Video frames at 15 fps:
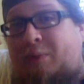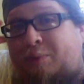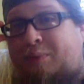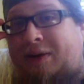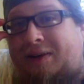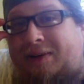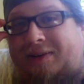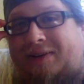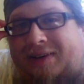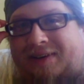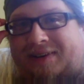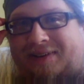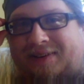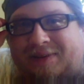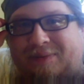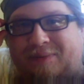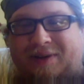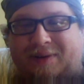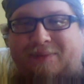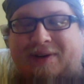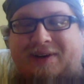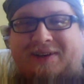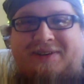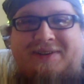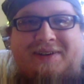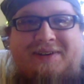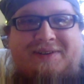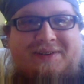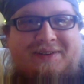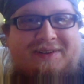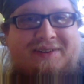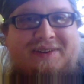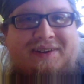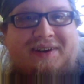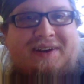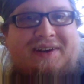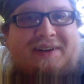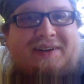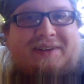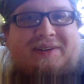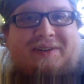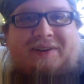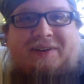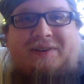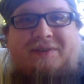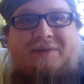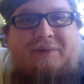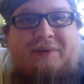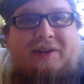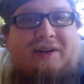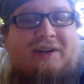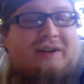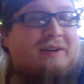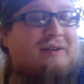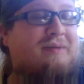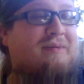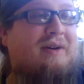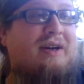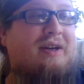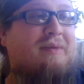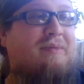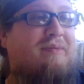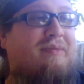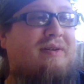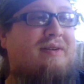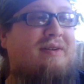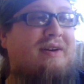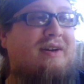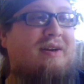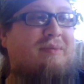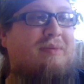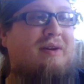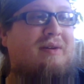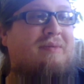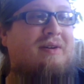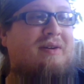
been paying attention. Oh man, I gotta pay